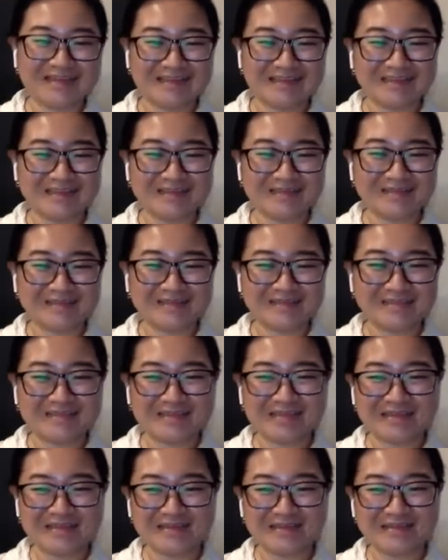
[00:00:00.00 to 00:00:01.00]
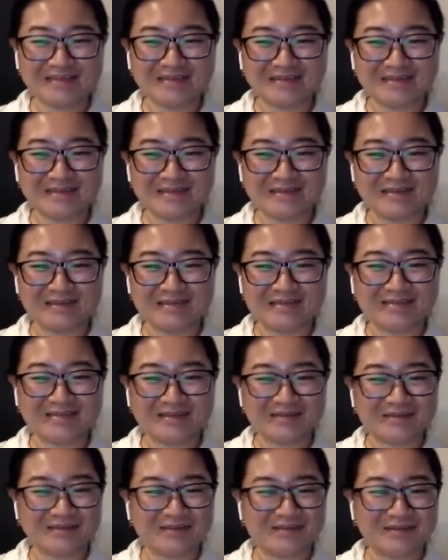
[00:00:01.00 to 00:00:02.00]
Thank you once again to
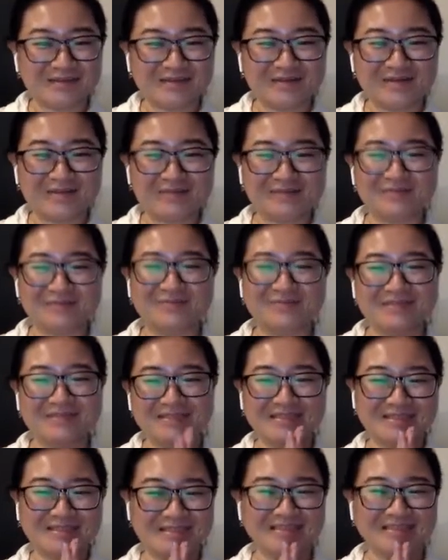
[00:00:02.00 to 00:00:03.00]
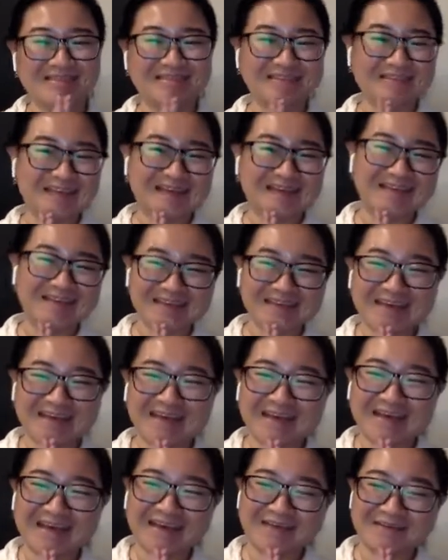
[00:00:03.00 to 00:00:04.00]
everyone who is present here today.
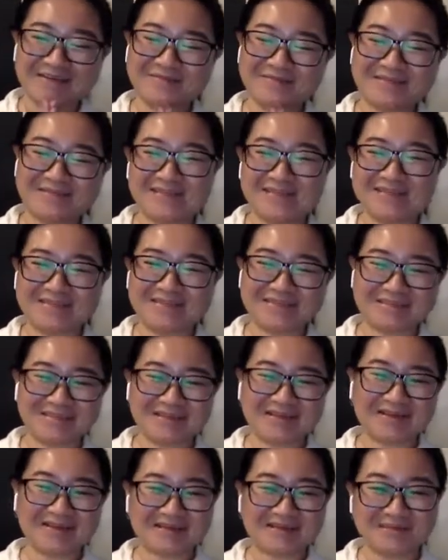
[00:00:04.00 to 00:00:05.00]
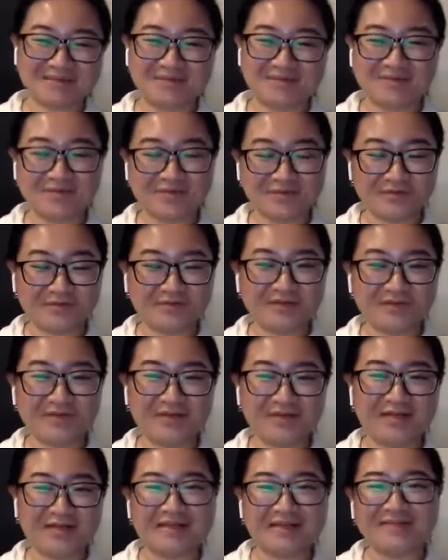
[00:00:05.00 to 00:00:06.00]
I hope today's talk has been
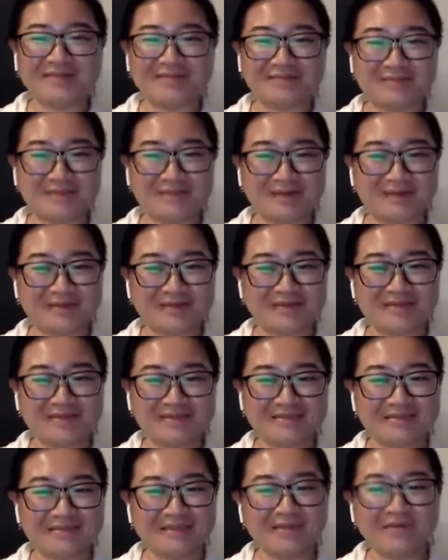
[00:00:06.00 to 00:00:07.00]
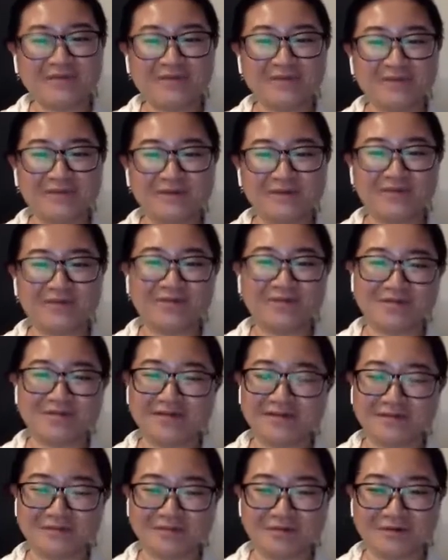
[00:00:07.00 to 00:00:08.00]
fruitful and inspired each and every one of you
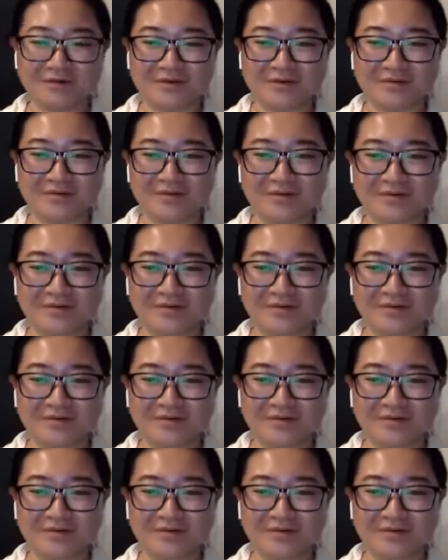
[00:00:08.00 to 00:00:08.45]
to learn more